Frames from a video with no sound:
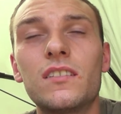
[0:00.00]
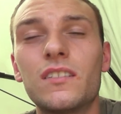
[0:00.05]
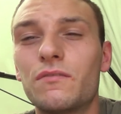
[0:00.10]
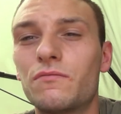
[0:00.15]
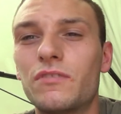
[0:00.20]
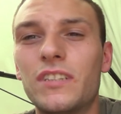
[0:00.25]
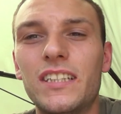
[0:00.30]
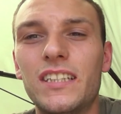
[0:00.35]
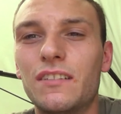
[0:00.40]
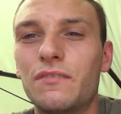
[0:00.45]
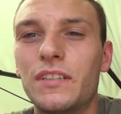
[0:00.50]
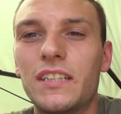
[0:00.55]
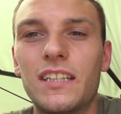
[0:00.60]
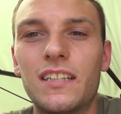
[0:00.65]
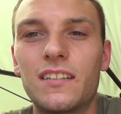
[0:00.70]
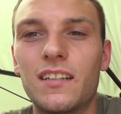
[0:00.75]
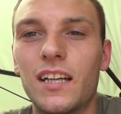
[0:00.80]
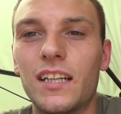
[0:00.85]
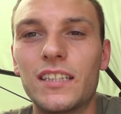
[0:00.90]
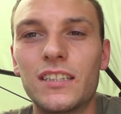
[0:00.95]
really with
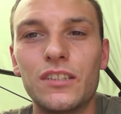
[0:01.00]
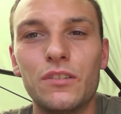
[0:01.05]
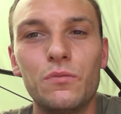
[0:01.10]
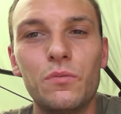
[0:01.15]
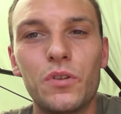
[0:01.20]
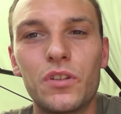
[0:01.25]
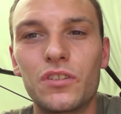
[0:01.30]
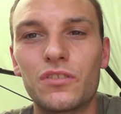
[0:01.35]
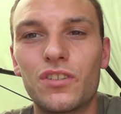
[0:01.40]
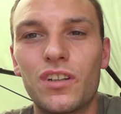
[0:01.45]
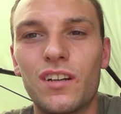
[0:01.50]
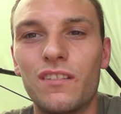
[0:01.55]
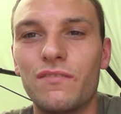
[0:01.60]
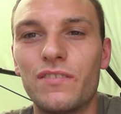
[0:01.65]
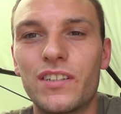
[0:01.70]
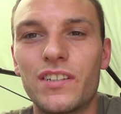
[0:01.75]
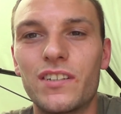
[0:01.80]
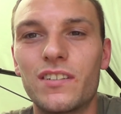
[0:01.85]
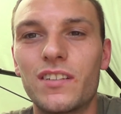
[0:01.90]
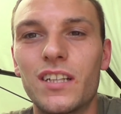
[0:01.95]
this lake you want to try and
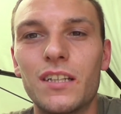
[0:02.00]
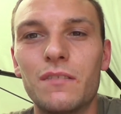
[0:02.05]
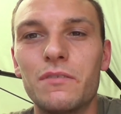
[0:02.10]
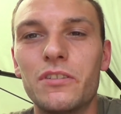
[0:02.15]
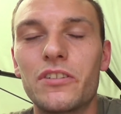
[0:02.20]
fish as deep